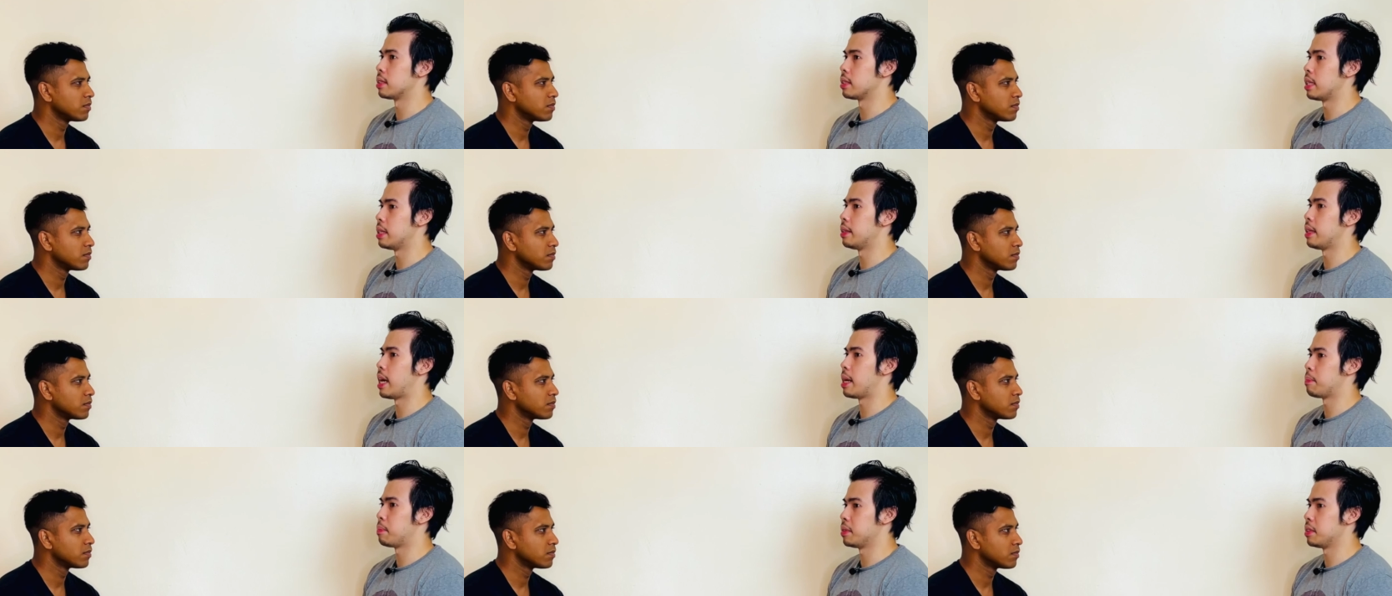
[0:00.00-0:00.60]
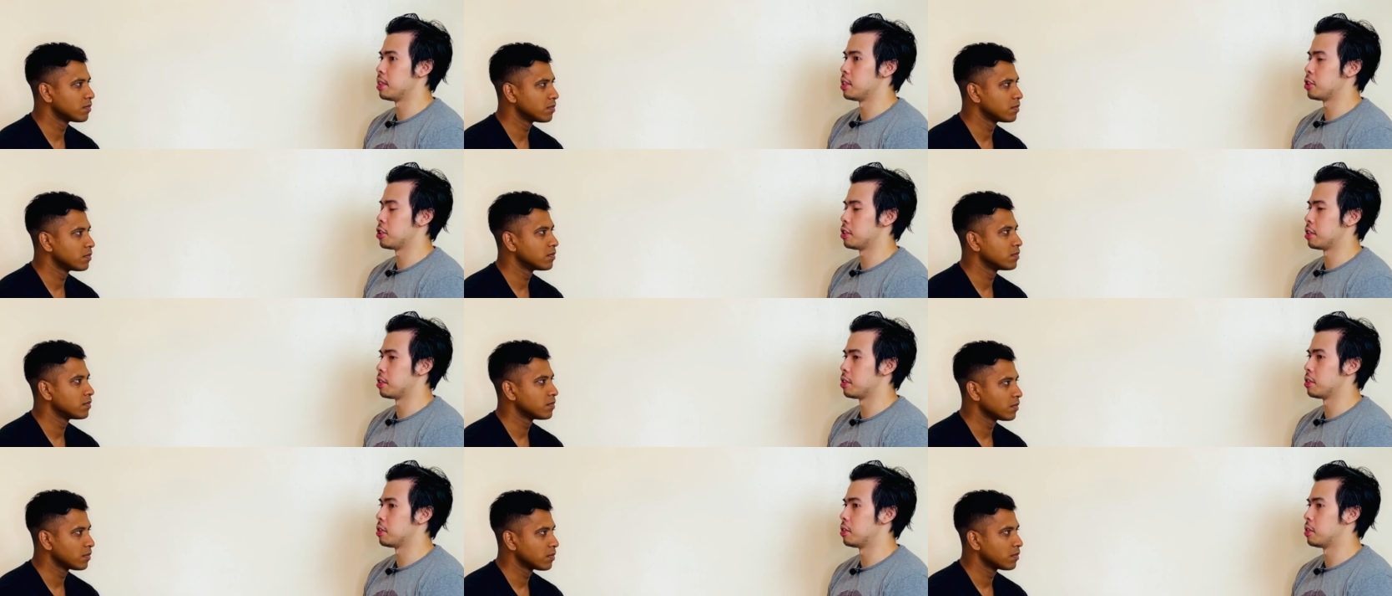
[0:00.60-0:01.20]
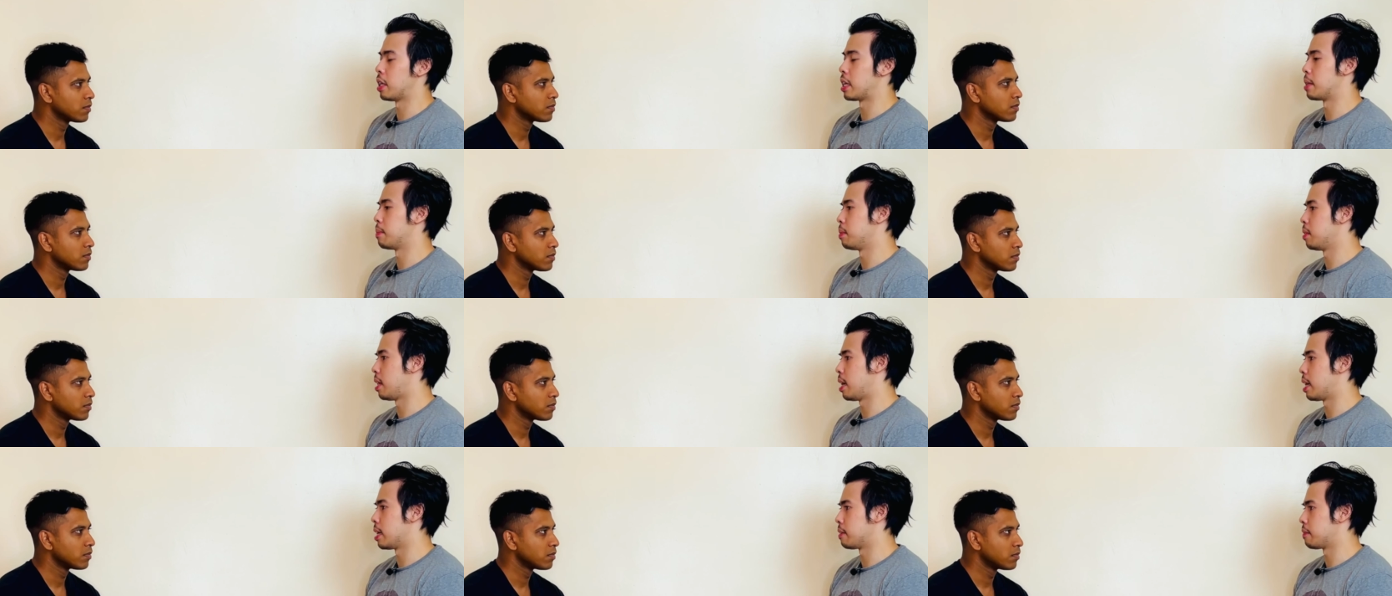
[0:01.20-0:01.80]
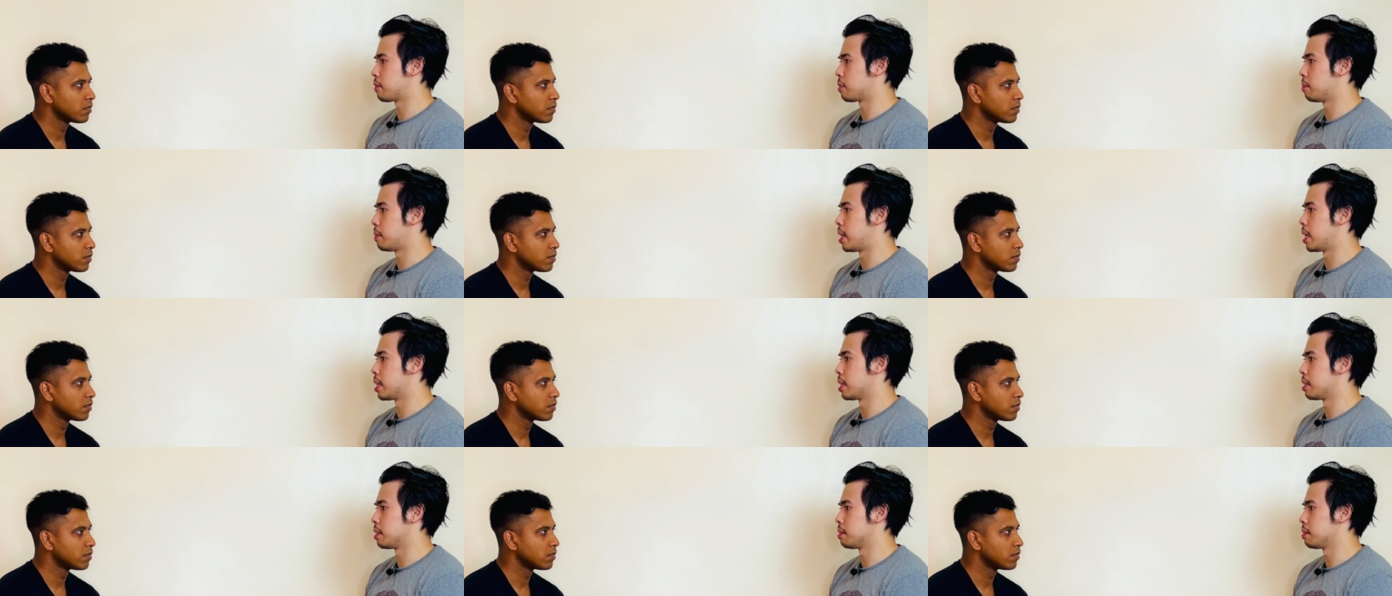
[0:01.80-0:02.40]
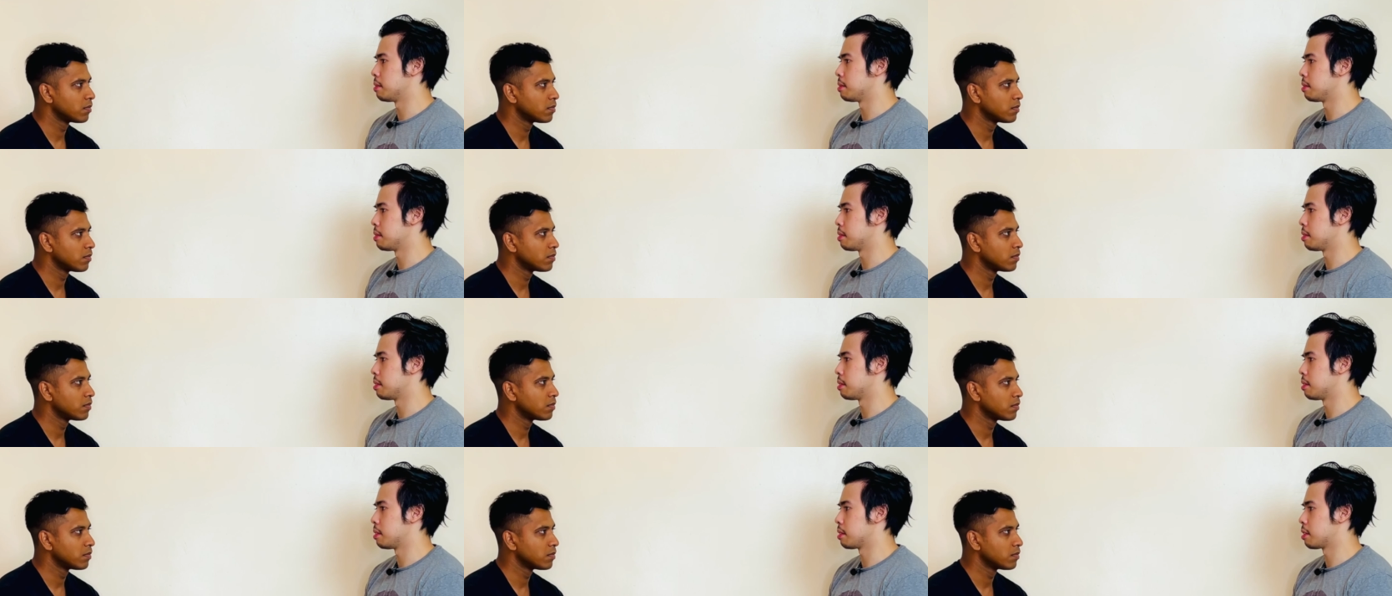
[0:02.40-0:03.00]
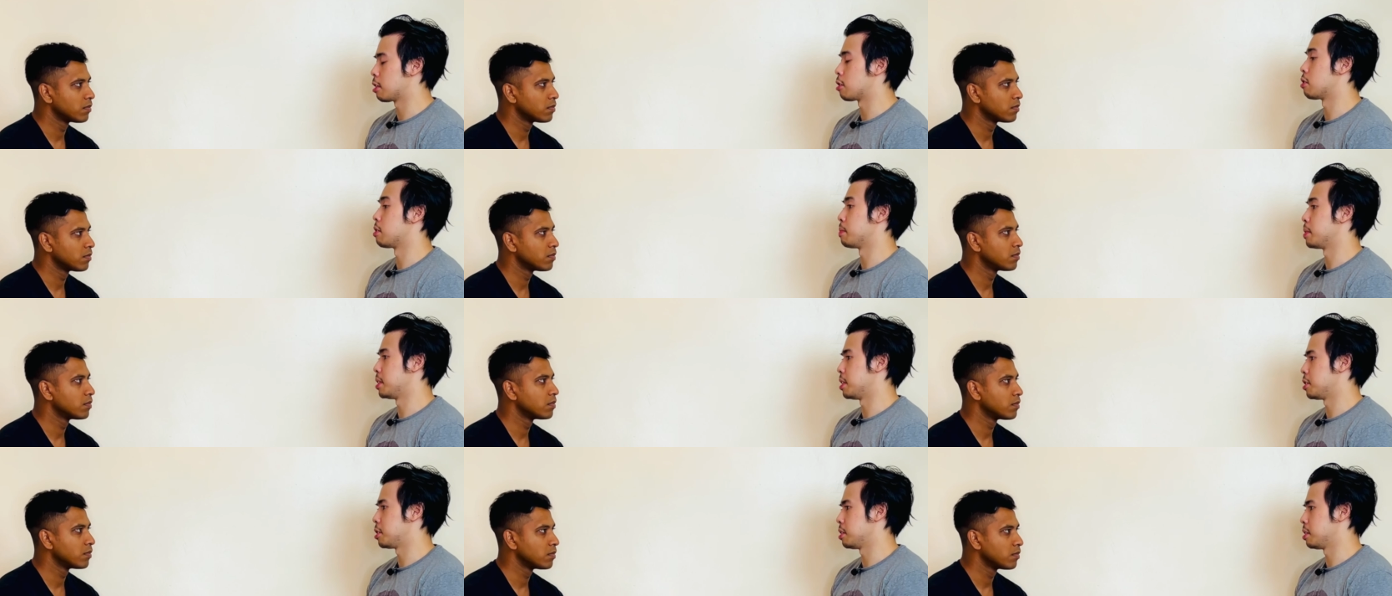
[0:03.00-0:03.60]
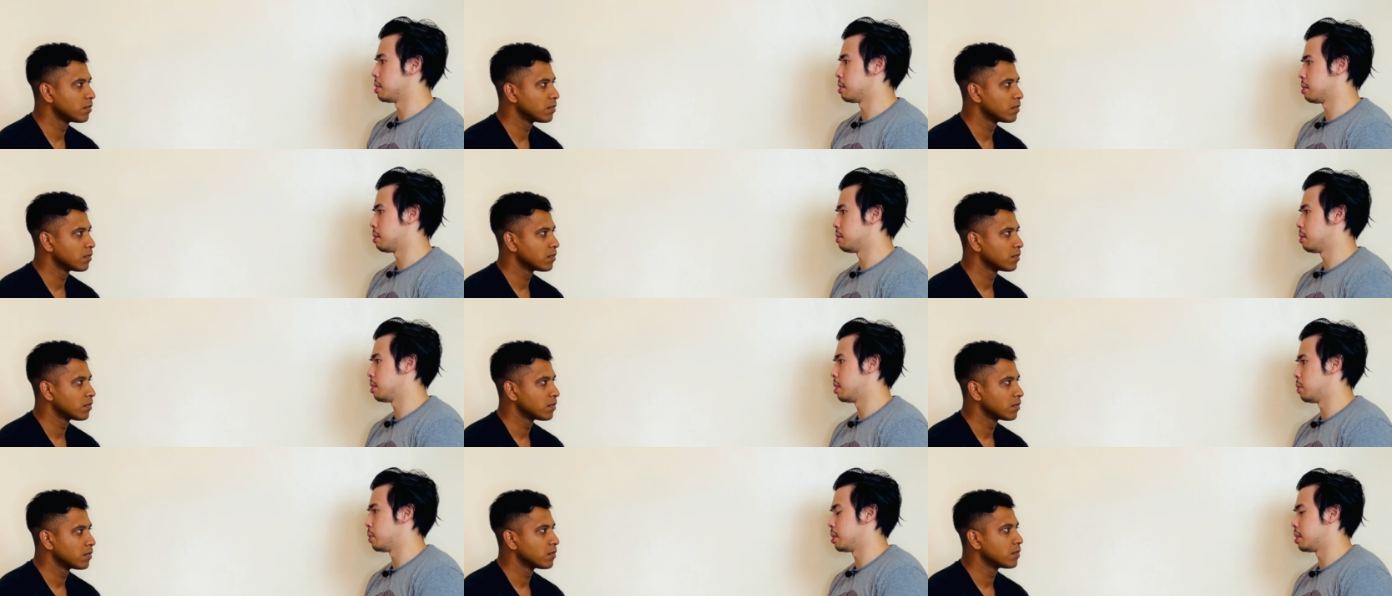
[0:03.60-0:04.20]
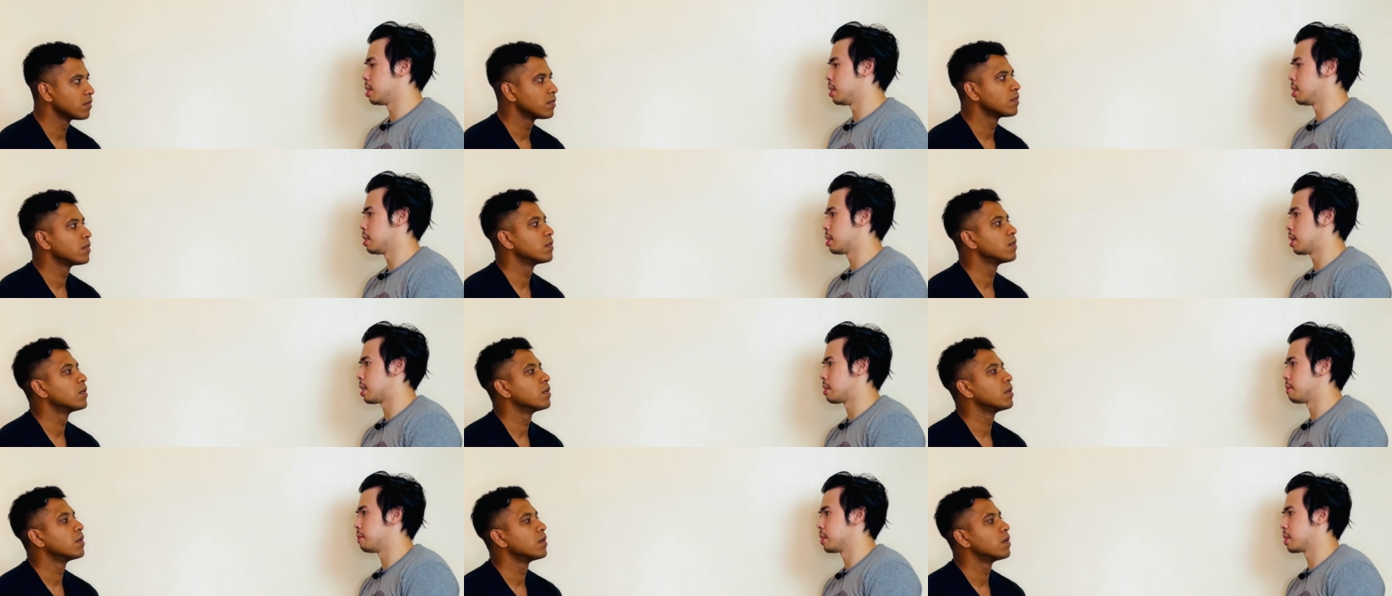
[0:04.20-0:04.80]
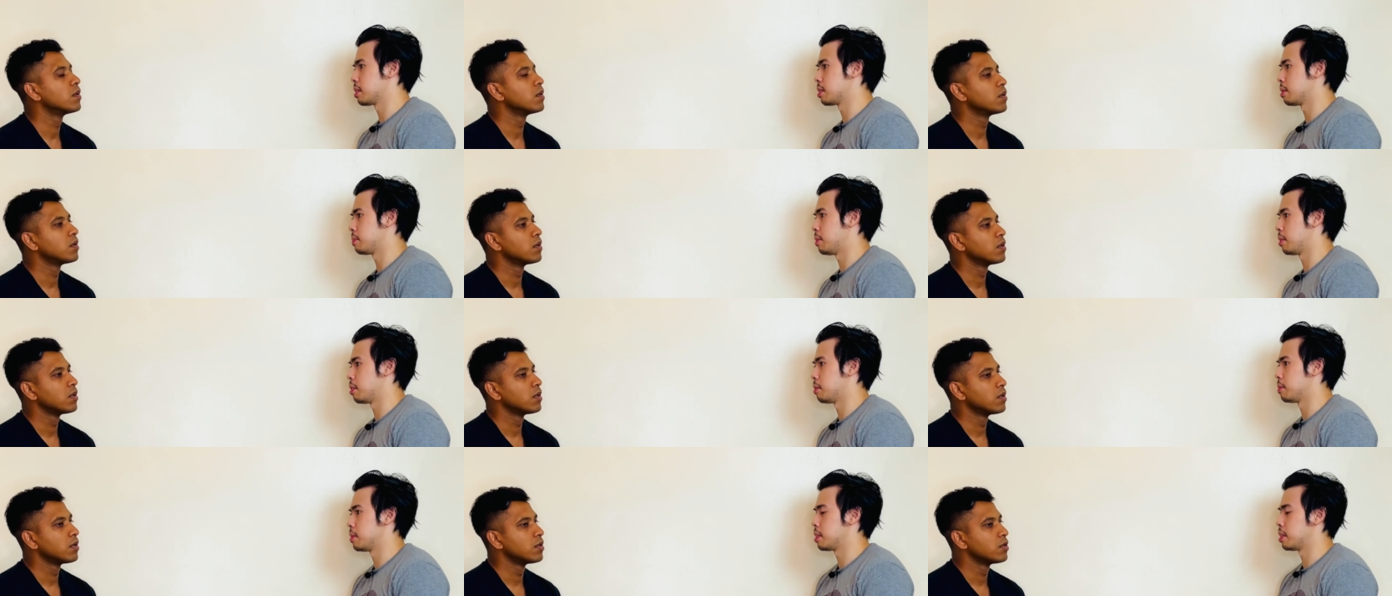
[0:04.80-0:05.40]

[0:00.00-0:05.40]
Speaker 1: in that position until I applied for my current position with the conflicts department.